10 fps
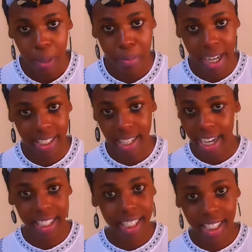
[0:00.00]
But
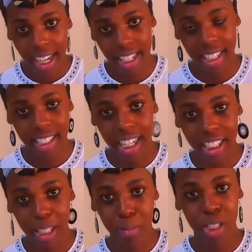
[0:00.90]
I didn't
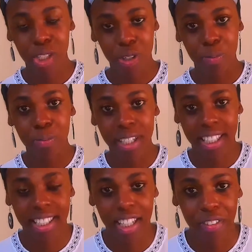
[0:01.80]
understand the meaning of being
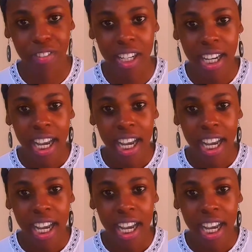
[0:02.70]
saved.